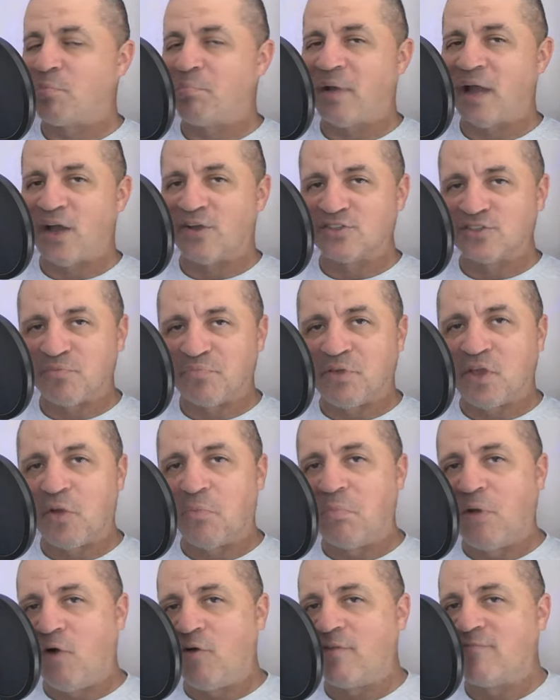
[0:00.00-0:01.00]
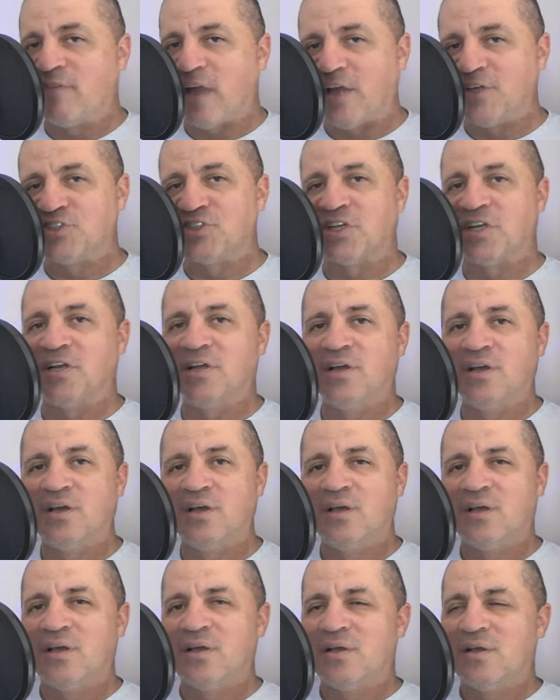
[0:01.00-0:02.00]
pounds of pure motivation
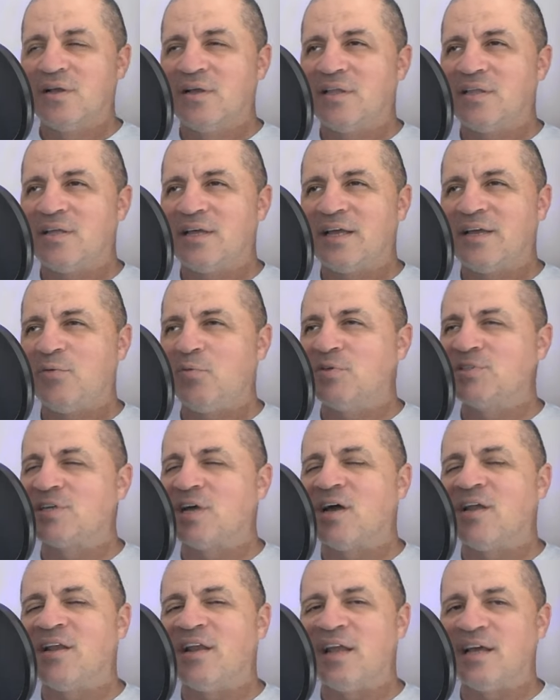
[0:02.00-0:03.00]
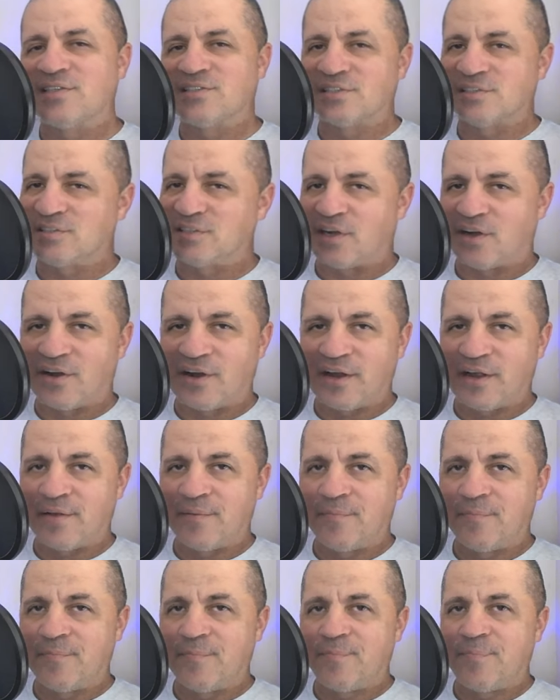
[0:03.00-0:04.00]
it was unnecessary
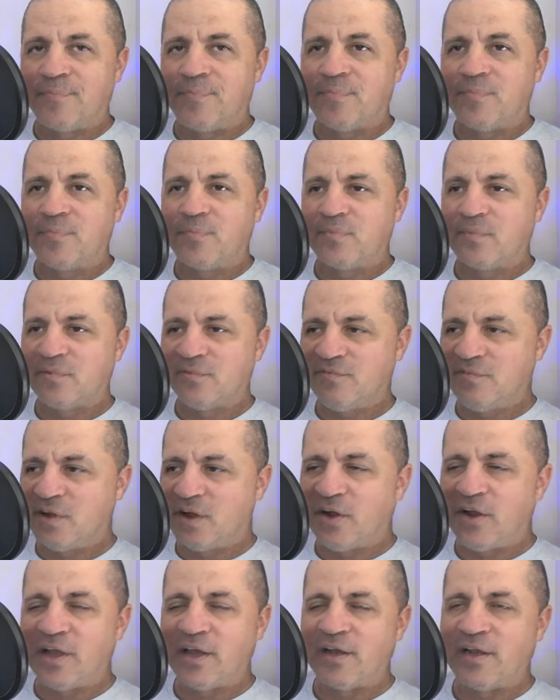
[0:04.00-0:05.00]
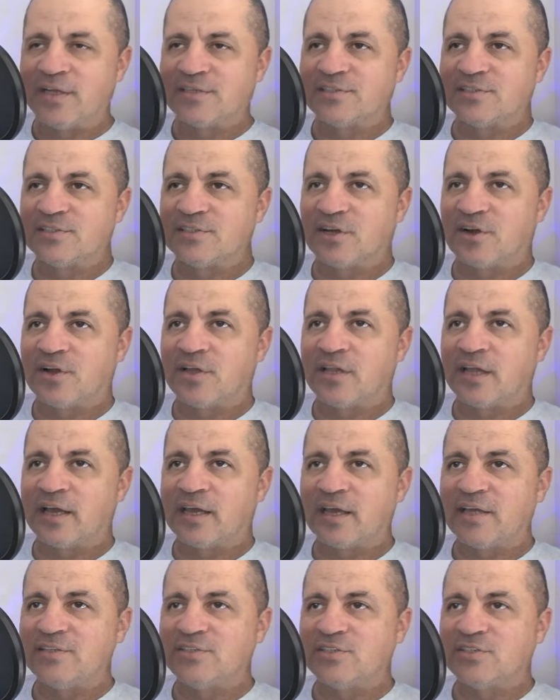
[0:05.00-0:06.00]
very unnecessary
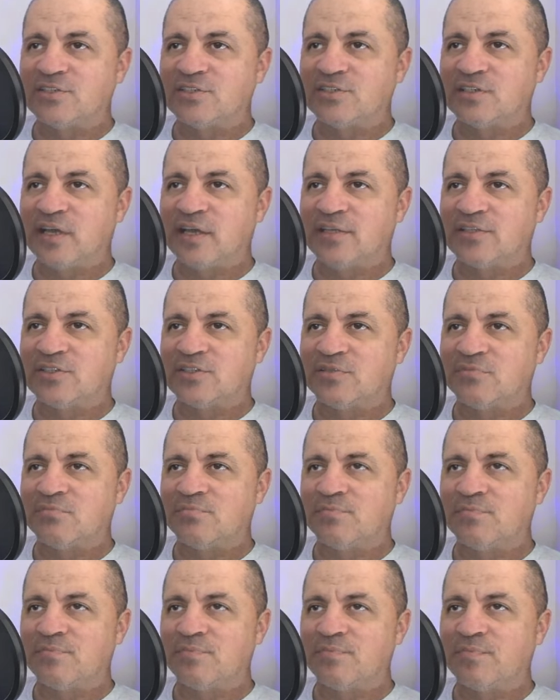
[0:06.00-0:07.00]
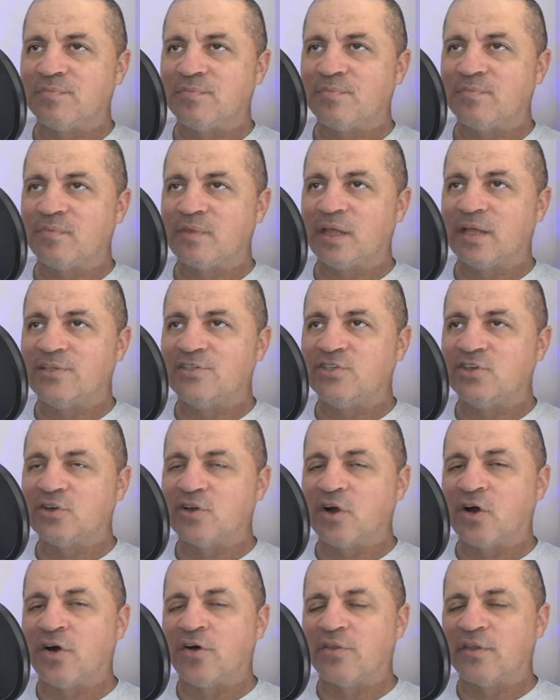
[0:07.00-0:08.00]
like it just it just it took
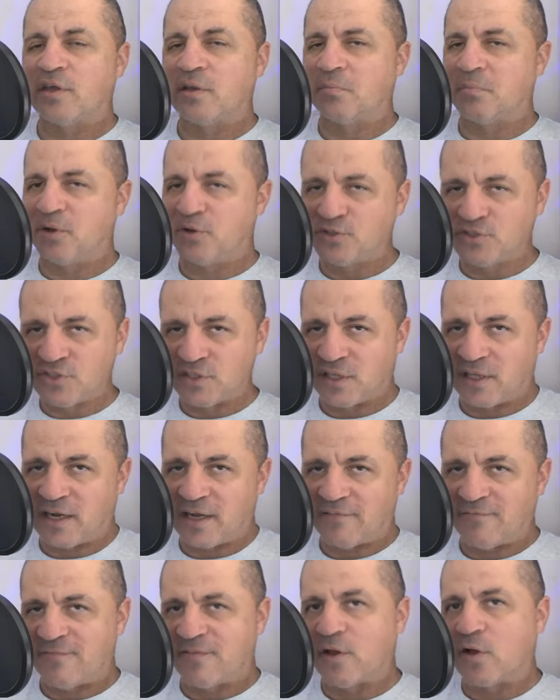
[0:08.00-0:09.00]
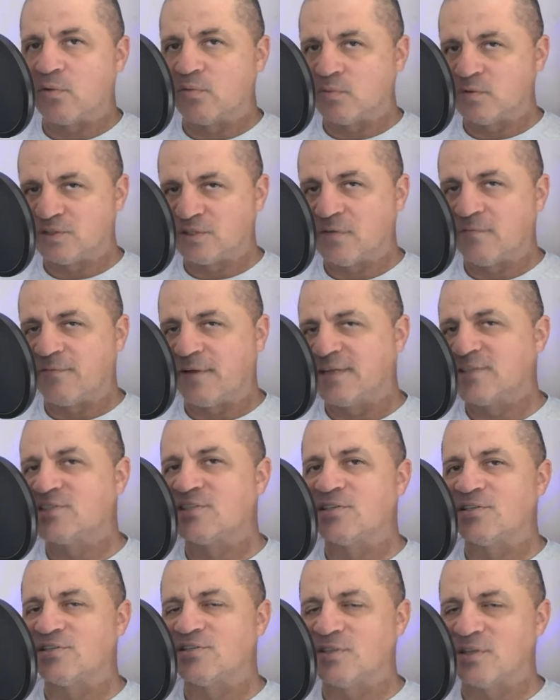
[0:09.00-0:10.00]
all the emotion that i felt was
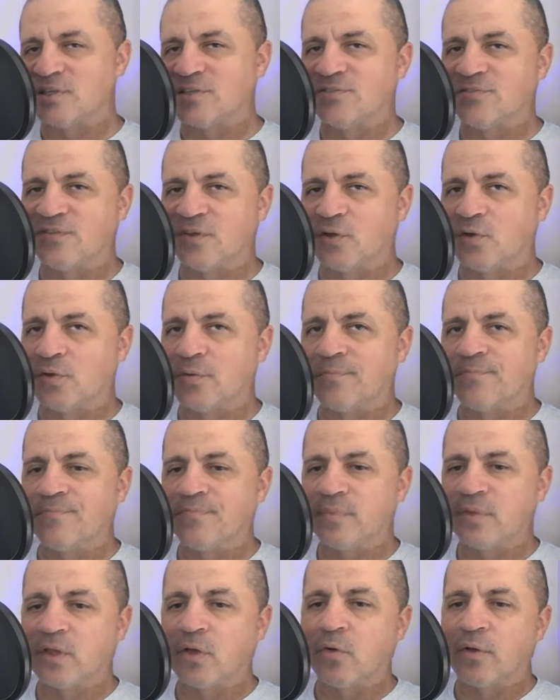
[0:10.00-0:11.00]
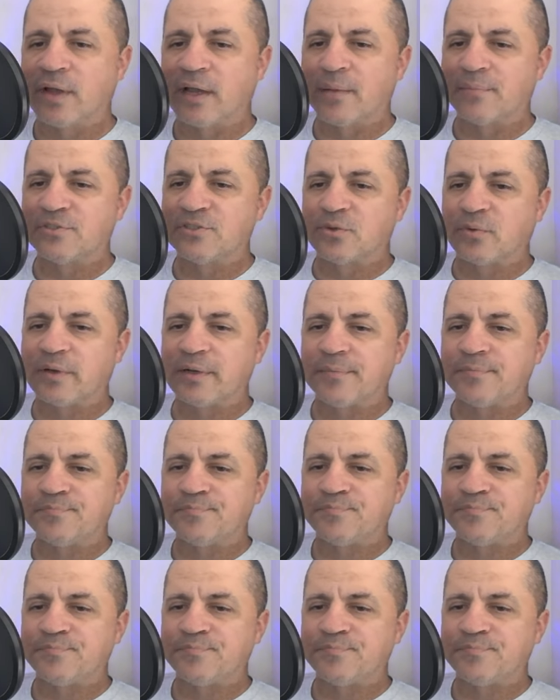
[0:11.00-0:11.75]
invested into this feud going up to it